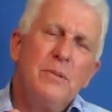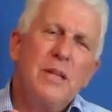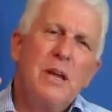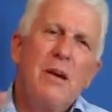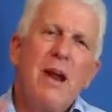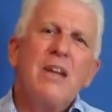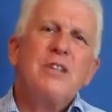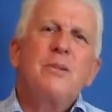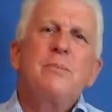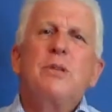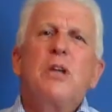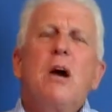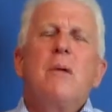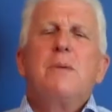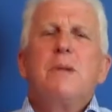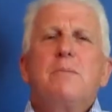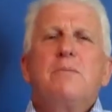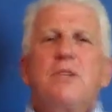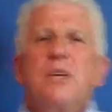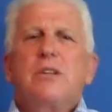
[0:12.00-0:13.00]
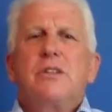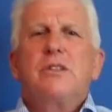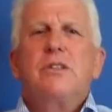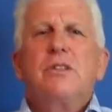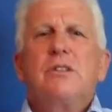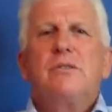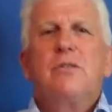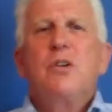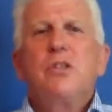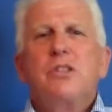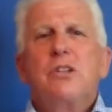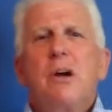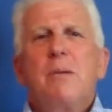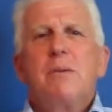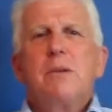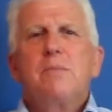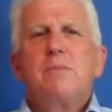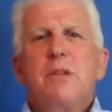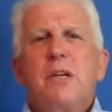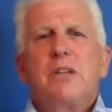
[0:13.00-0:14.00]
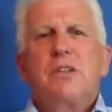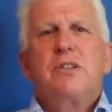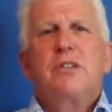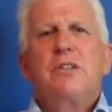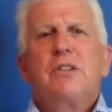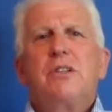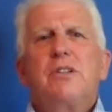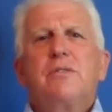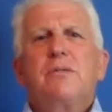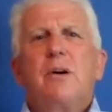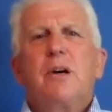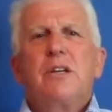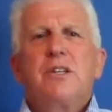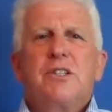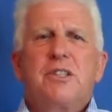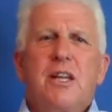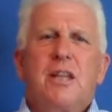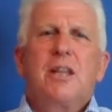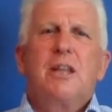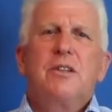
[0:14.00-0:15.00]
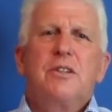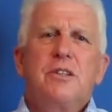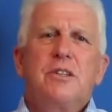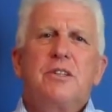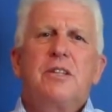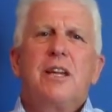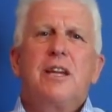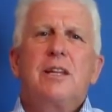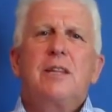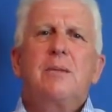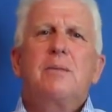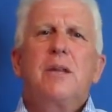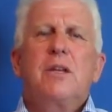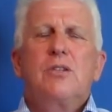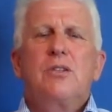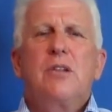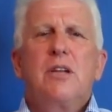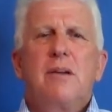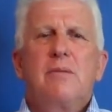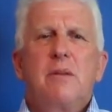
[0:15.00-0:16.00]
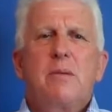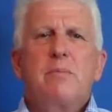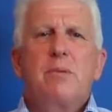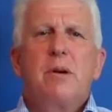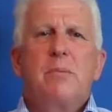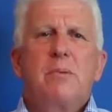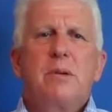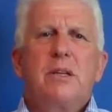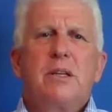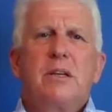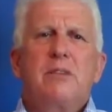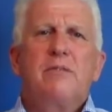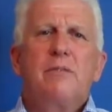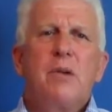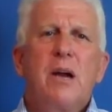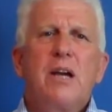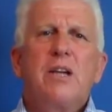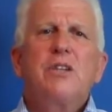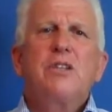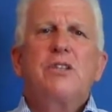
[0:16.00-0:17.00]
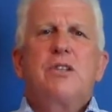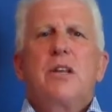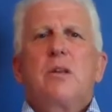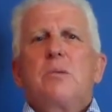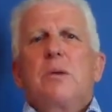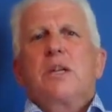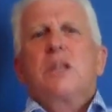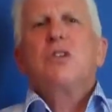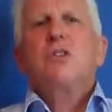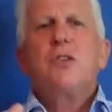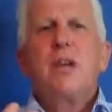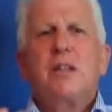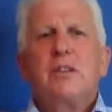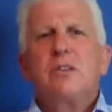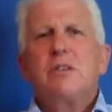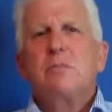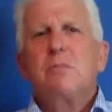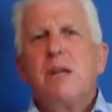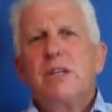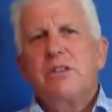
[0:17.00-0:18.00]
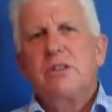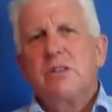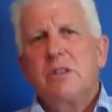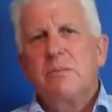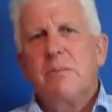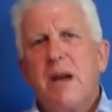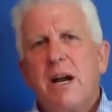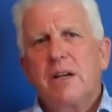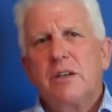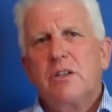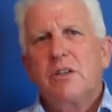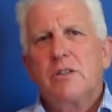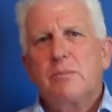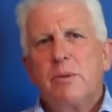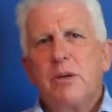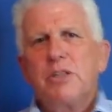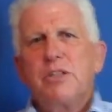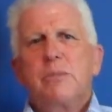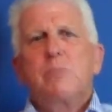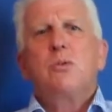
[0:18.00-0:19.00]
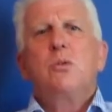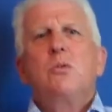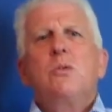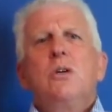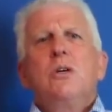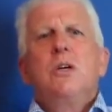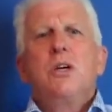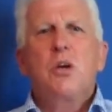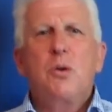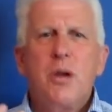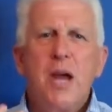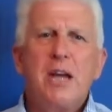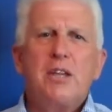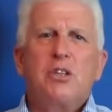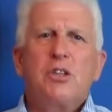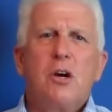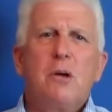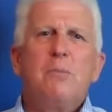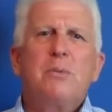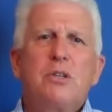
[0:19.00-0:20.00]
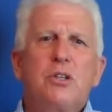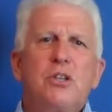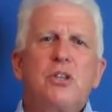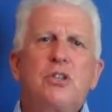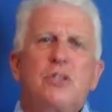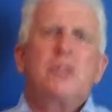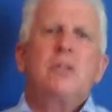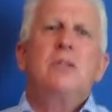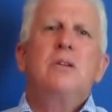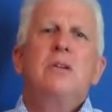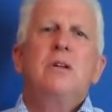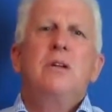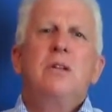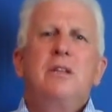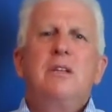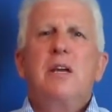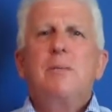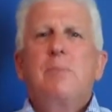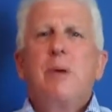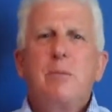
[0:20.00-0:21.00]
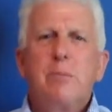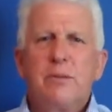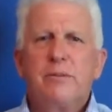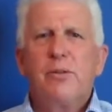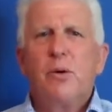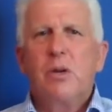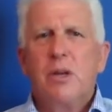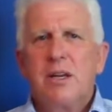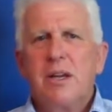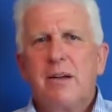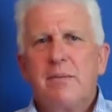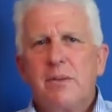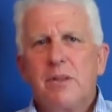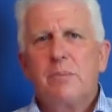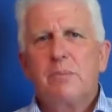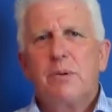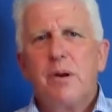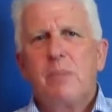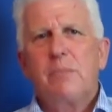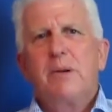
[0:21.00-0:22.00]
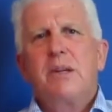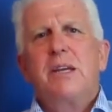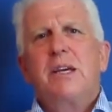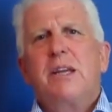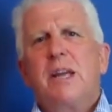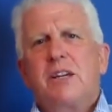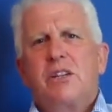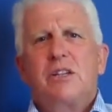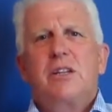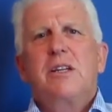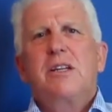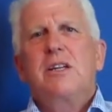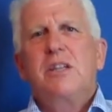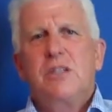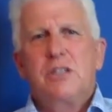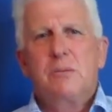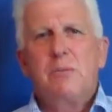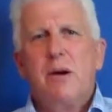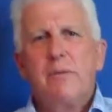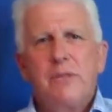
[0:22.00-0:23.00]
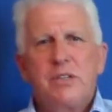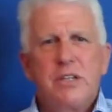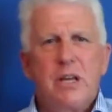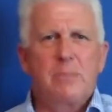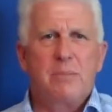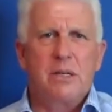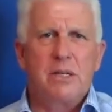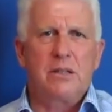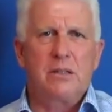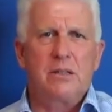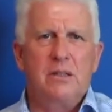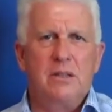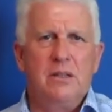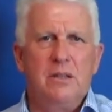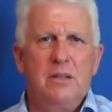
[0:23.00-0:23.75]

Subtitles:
There are some common objections. First common objection is by a seller. You're telling them they should have their property in a range so that we can attract as much of the market as possible, create competition, get people to fall in love with the property and actually get some offers happening.